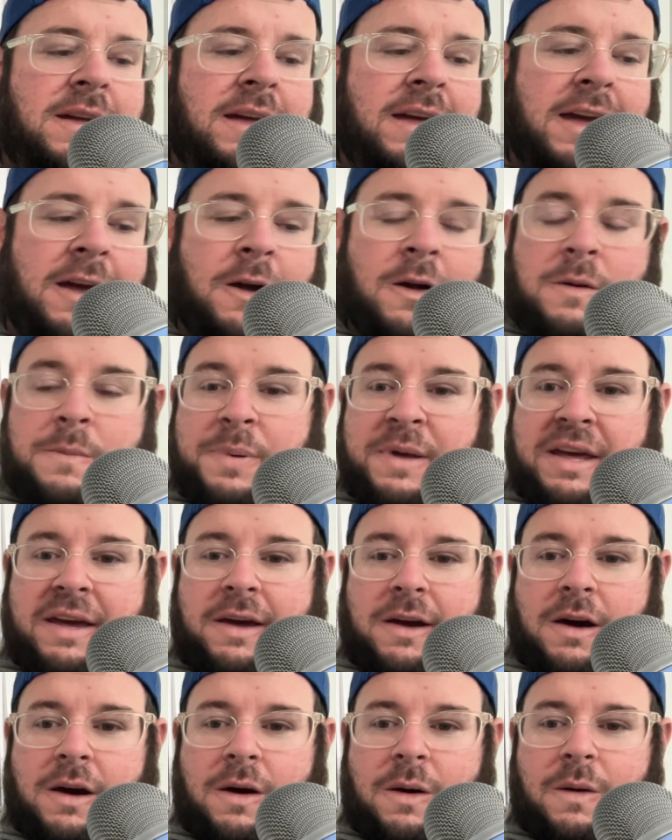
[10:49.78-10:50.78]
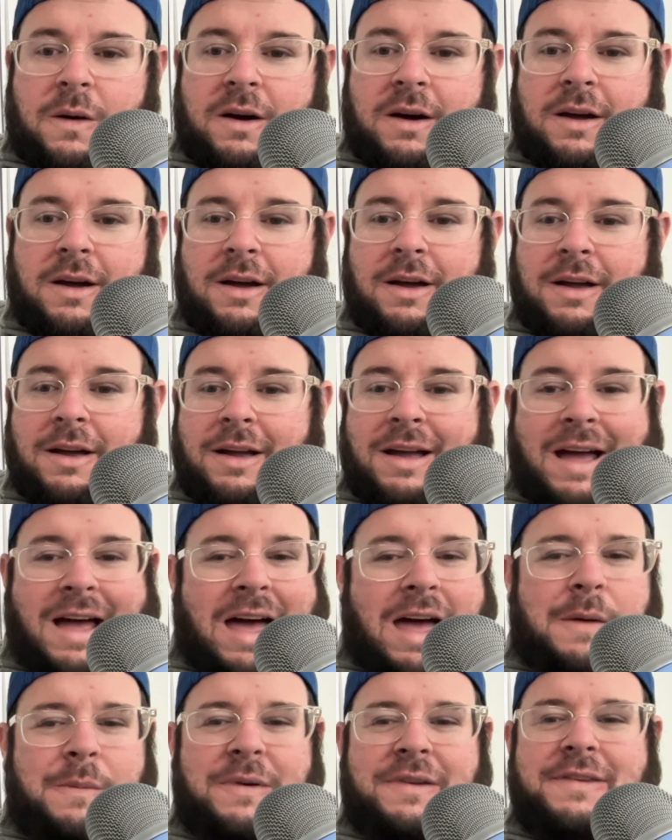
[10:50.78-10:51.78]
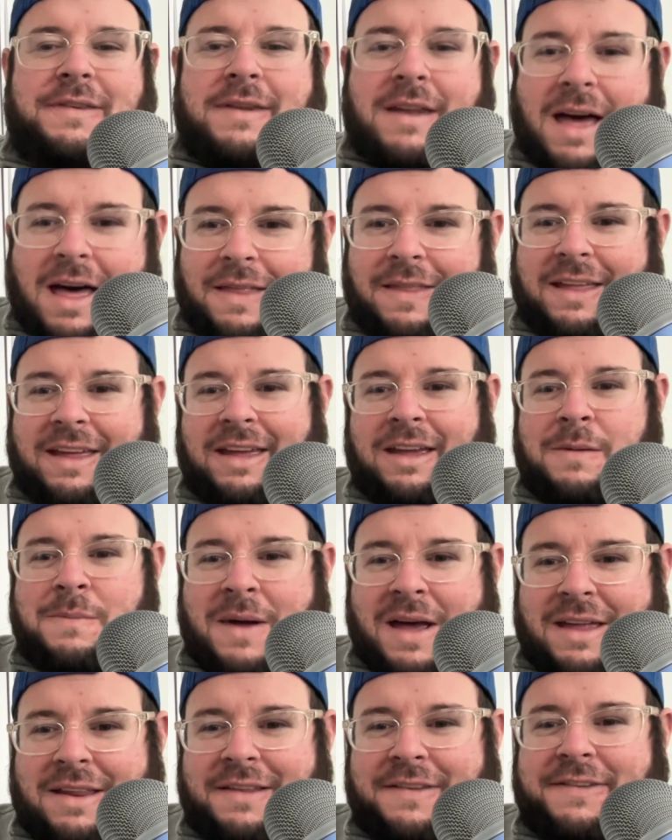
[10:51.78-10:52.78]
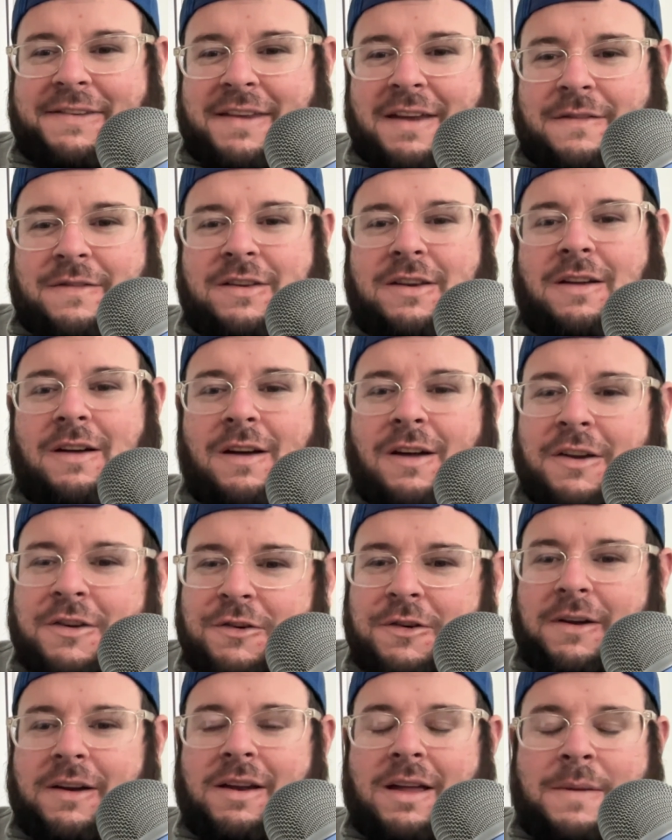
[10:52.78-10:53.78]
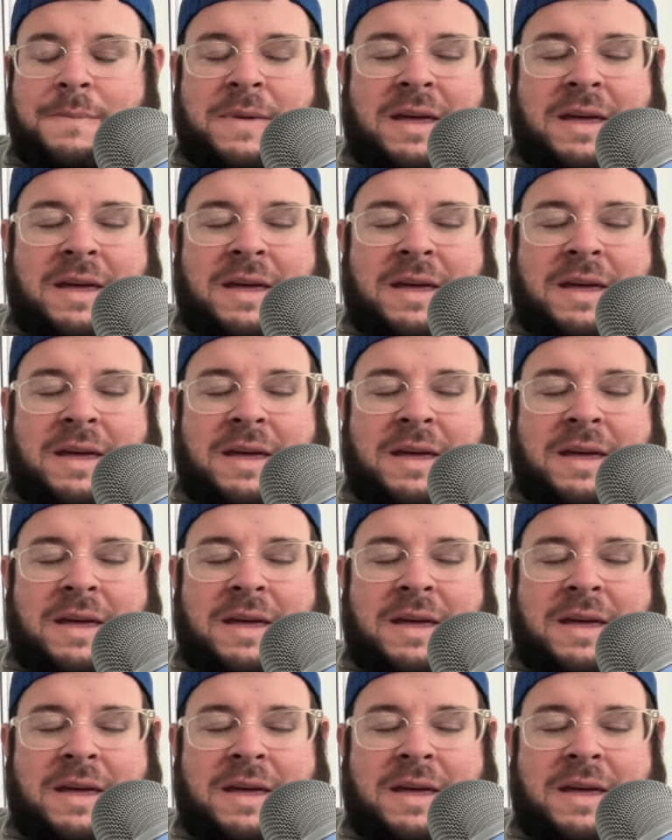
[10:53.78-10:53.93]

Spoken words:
Aaron Pico. I was not laying minus 700.